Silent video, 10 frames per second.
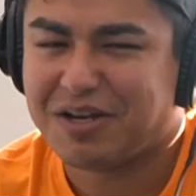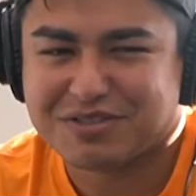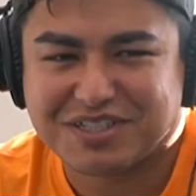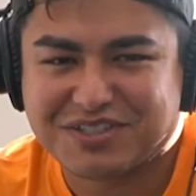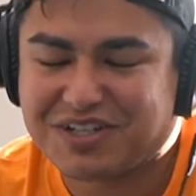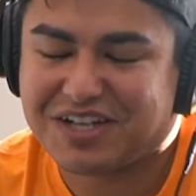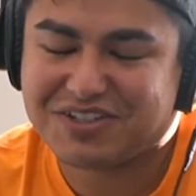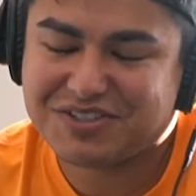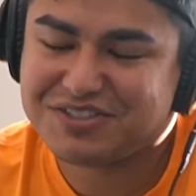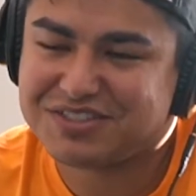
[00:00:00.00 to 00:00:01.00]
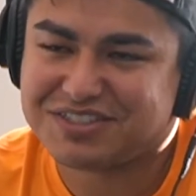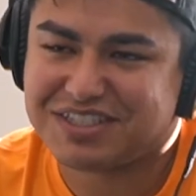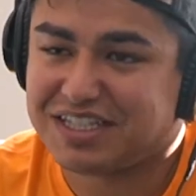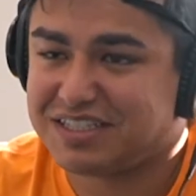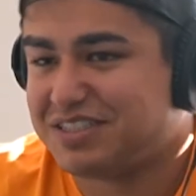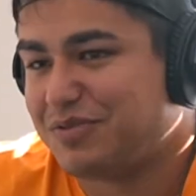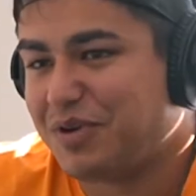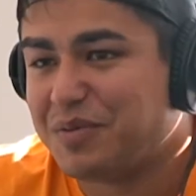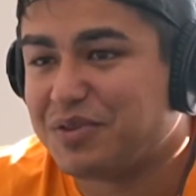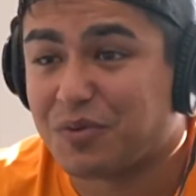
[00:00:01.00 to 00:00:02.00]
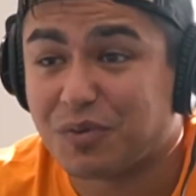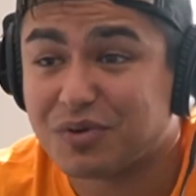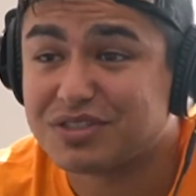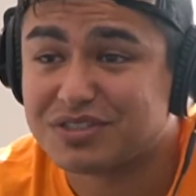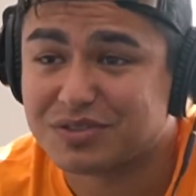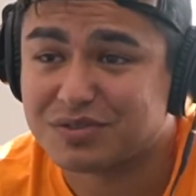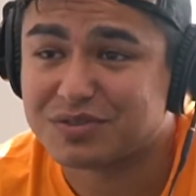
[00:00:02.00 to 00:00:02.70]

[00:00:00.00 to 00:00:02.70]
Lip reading: I was like, dude, how do you that's what I mean. The world is so